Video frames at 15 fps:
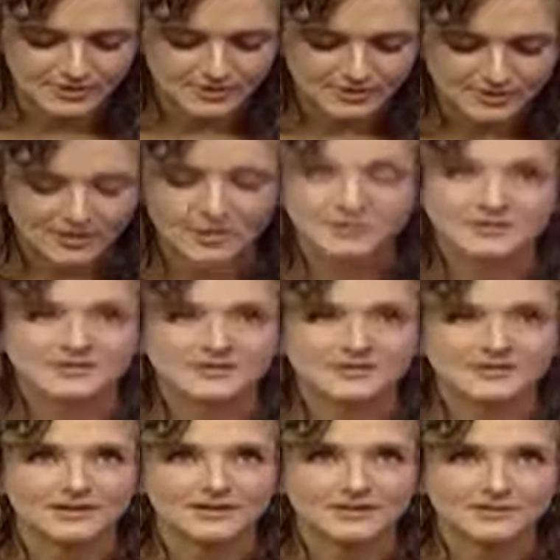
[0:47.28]
armies, I
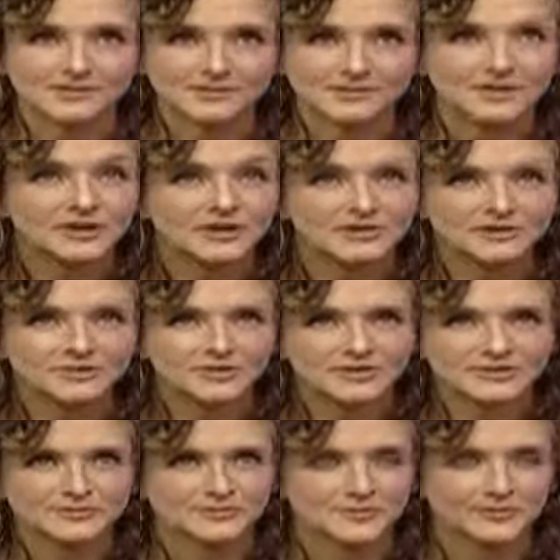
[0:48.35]
say armies, but
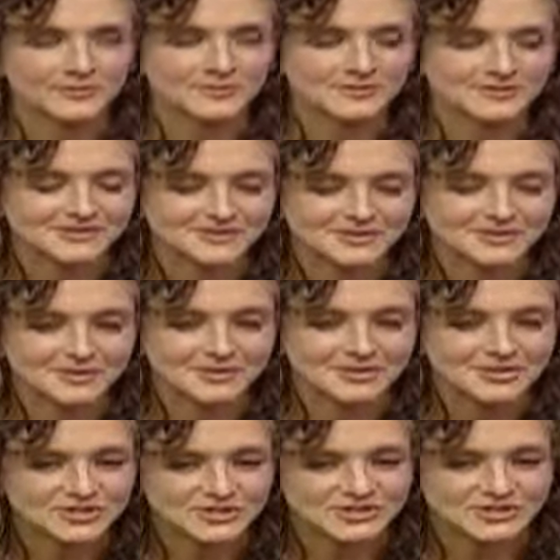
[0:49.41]
peaceful armies of
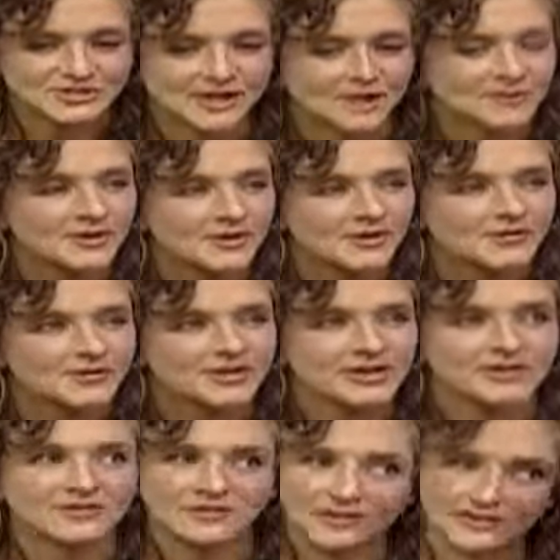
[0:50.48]
musicians coming over
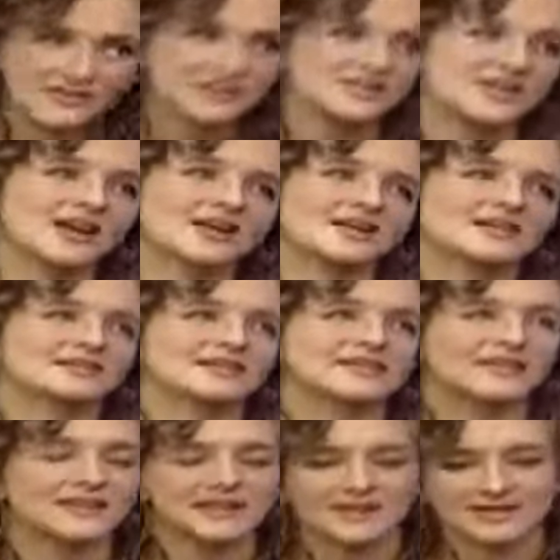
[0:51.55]
here and learning Chinese and
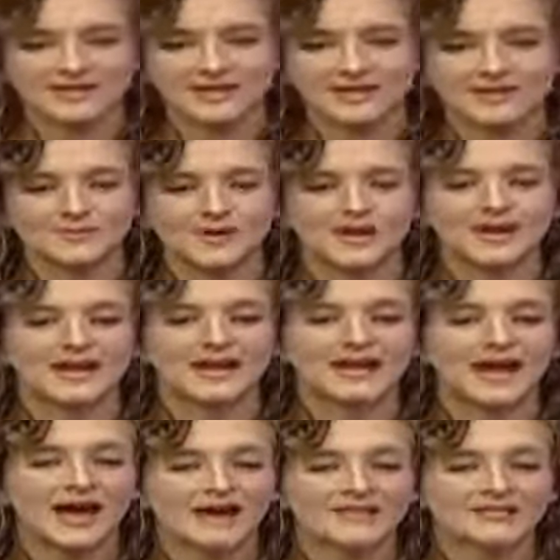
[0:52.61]
getting excited yeah. about it and
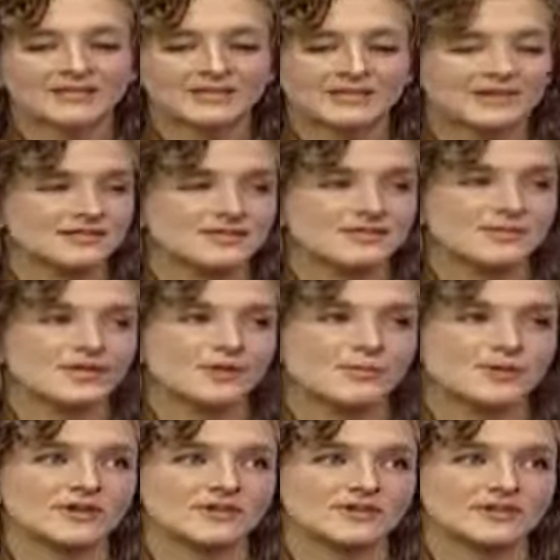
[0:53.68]
having these kinds of
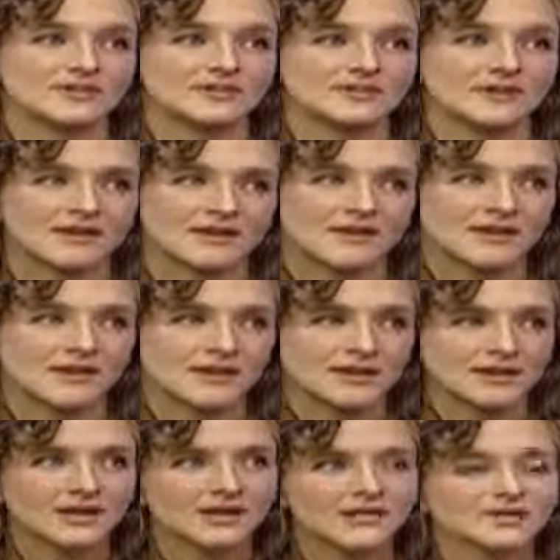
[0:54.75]
collaborations. And,
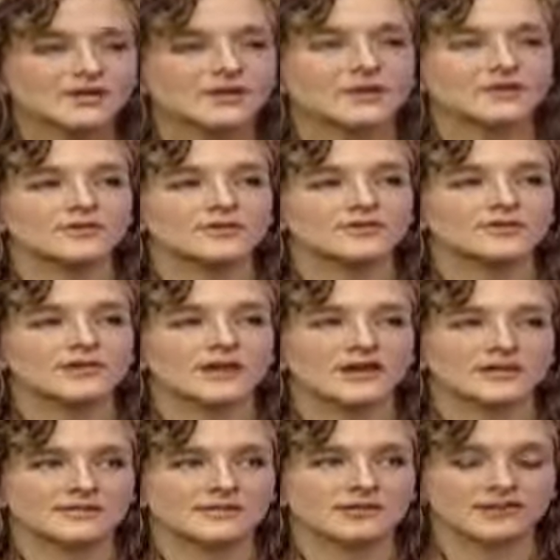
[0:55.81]
you know, the stronger those
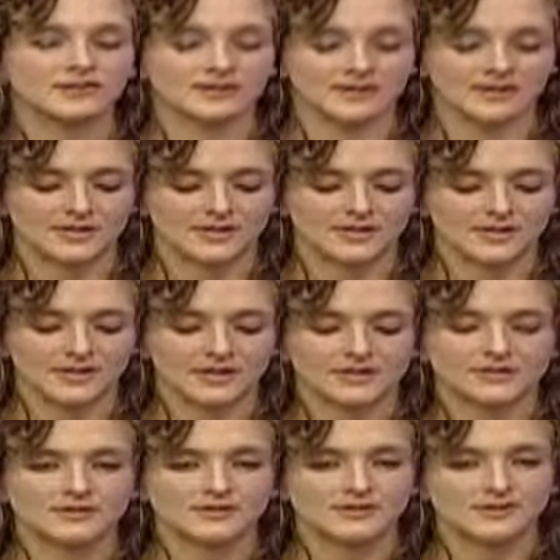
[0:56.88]
ties are
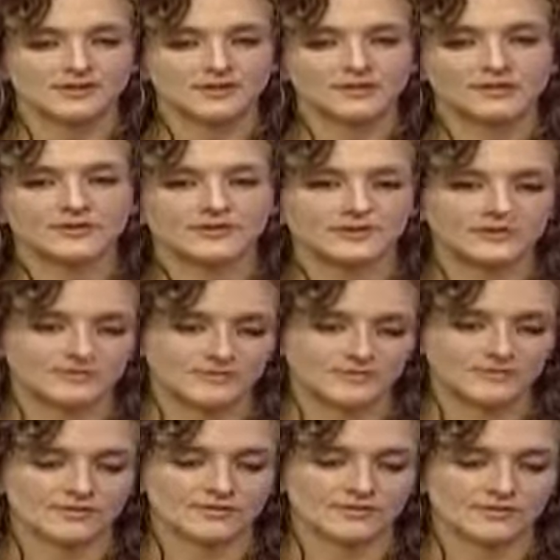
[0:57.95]
under the surface of
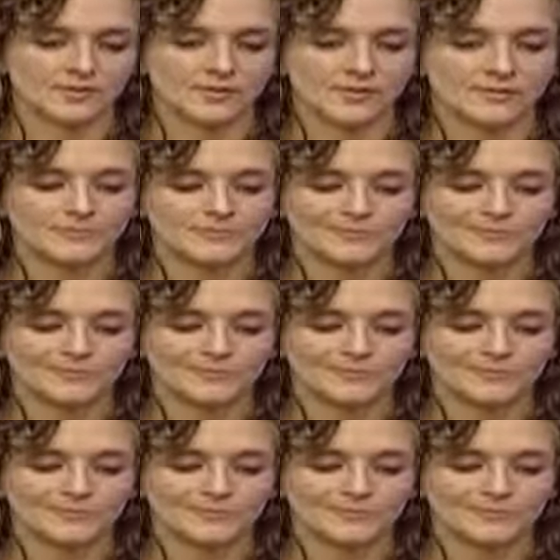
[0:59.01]
sort of the more